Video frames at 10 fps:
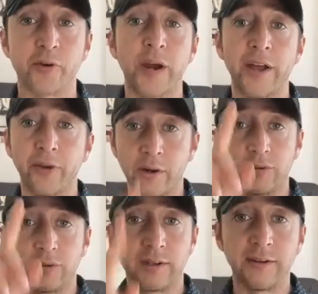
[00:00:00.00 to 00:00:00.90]
Rather, it
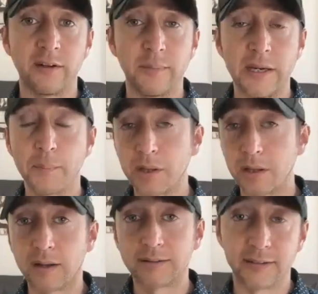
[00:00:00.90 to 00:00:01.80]
was intended to be a
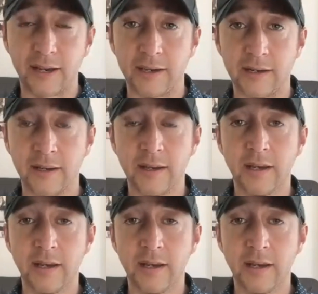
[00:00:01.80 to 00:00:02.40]
plus sign